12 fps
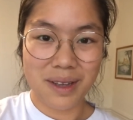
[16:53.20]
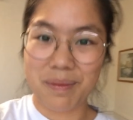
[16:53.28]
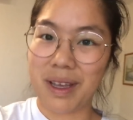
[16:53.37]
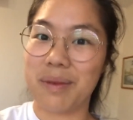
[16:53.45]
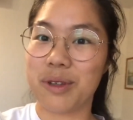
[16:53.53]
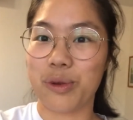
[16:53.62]

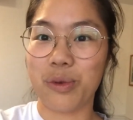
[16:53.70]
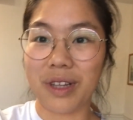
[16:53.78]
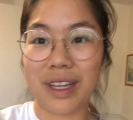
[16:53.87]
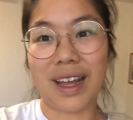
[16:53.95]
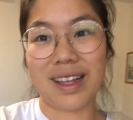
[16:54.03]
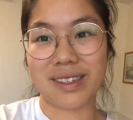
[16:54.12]
being able to be
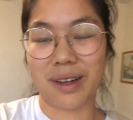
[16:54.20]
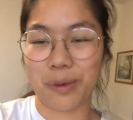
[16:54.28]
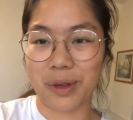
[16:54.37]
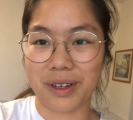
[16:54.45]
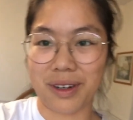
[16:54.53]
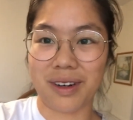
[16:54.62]
really hands-on
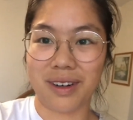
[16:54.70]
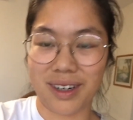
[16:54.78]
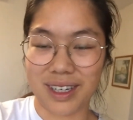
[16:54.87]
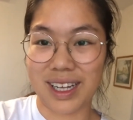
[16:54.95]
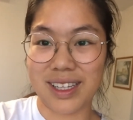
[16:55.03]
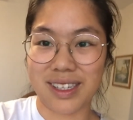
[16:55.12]
with
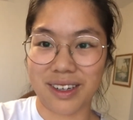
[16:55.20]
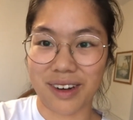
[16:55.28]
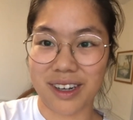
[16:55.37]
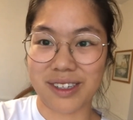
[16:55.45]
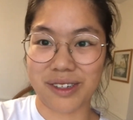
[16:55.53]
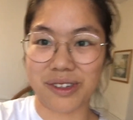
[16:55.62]
her kids and
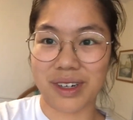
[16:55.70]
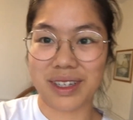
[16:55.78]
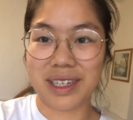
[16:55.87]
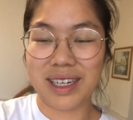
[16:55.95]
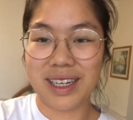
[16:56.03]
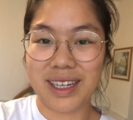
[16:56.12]
grandchildren.
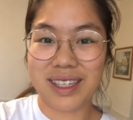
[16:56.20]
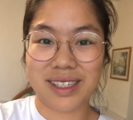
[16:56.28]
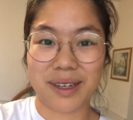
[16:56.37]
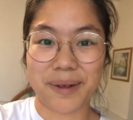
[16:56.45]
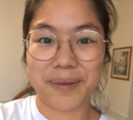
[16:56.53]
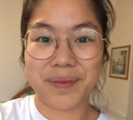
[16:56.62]

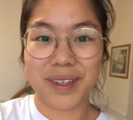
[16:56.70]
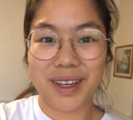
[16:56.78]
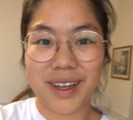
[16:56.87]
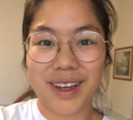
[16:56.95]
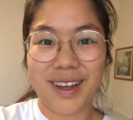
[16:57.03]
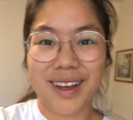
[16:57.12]
So
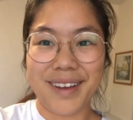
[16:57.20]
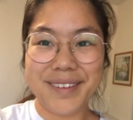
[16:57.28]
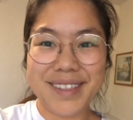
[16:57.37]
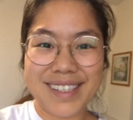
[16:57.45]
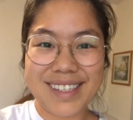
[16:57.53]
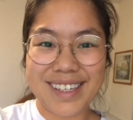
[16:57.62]
it
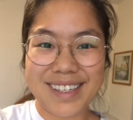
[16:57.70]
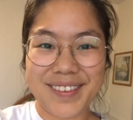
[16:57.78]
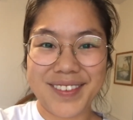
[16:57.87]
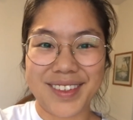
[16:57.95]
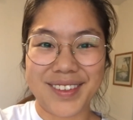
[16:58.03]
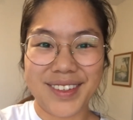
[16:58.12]
was
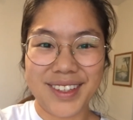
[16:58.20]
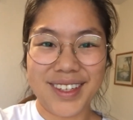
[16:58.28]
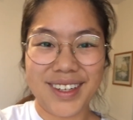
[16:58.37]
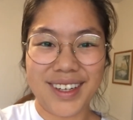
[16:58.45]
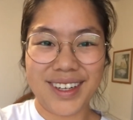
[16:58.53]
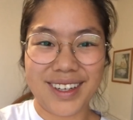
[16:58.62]

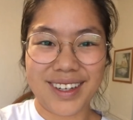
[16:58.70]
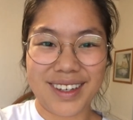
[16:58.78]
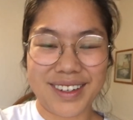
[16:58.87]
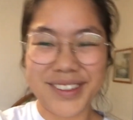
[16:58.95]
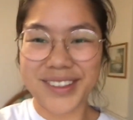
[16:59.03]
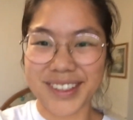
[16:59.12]
really
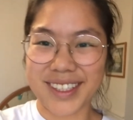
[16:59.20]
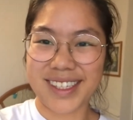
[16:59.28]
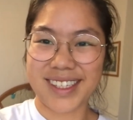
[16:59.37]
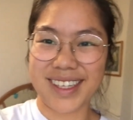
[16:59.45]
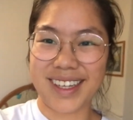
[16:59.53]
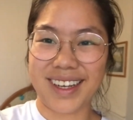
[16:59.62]
cool to
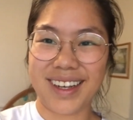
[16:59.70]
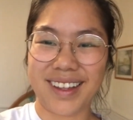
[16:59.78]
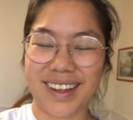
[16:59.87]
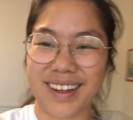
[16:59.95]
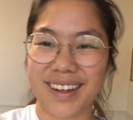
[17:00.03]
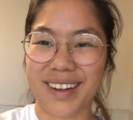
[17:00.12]
see
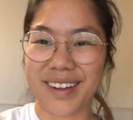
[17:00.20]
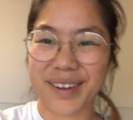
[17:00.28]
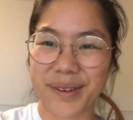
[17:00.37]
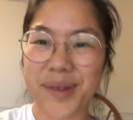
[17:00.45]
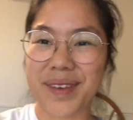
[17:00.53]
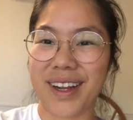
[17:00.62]
like
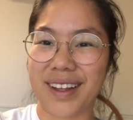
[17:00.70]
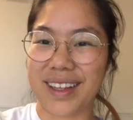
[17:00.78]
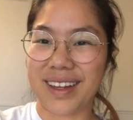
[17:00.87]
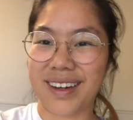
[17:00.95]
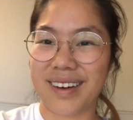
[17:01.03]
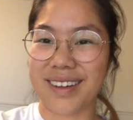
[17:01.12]
another woman out
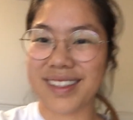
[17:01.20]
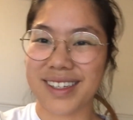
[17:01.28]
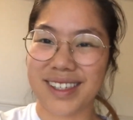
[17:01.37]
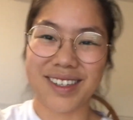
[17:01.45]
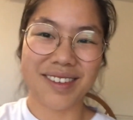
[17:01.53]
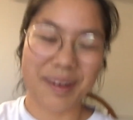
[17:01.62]
there
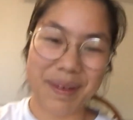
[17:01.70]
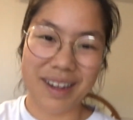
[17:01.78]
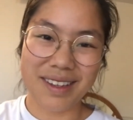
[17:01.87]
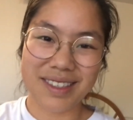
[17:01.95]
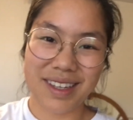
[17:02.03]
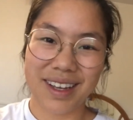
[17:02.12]
successfully
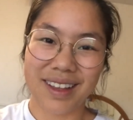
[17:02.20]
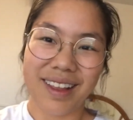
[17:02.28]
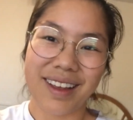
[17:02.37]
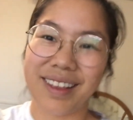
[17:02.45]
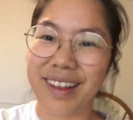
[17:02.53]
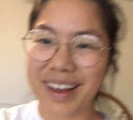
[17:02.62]
balancing
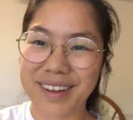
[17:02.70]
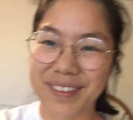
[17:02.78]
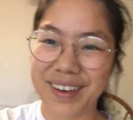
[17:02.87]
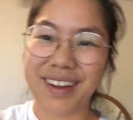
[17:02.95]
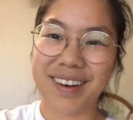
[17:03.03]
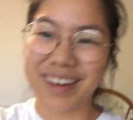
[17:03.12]
like life
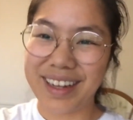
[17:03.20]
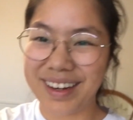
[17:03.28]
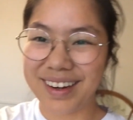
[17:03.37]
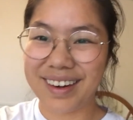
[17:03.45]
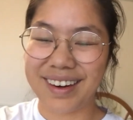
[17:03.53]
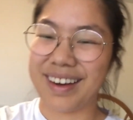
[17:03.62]
and
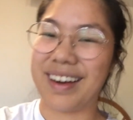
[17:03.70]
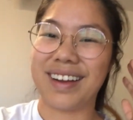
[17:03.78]
career